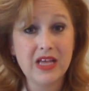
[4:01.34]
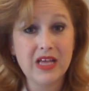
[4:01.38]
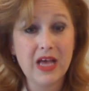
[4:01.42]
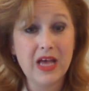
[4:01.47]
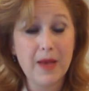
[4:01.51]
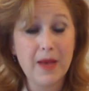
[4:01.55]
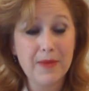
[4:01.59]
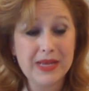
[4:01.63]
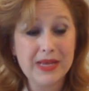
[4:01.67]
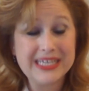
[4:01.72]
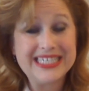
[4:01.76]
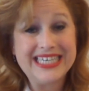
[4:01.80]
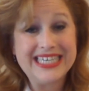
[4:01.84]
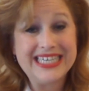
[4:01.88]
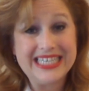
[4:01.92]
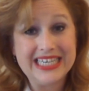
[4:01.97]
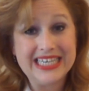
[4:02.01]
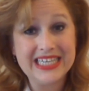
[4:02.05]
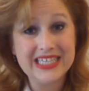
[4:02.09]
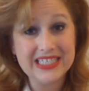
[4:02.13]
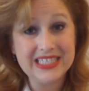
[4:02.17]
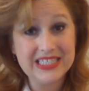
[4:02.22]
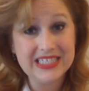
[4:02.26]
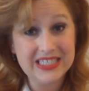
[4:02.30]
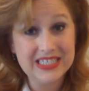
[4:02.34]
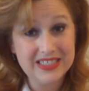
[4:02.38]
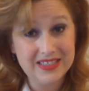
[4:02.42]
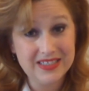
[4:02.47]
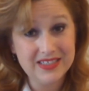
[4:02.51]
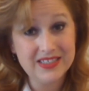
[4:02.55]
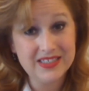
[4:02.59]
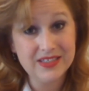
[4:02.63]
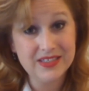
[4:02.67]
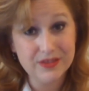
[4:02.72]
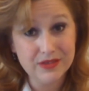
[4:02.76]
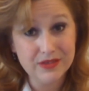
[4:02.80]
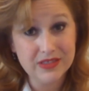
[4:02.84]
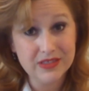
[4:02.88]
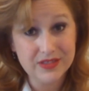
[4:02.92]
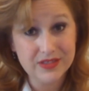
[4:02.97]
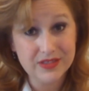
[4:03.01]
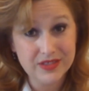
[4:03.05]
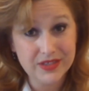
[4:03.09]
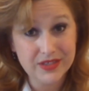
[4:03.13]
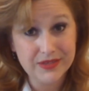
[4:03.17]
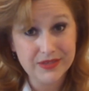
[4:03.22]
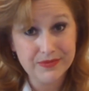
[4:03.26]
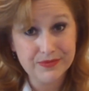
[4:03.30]
about taking this disease
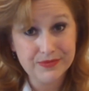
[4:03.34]
seriously.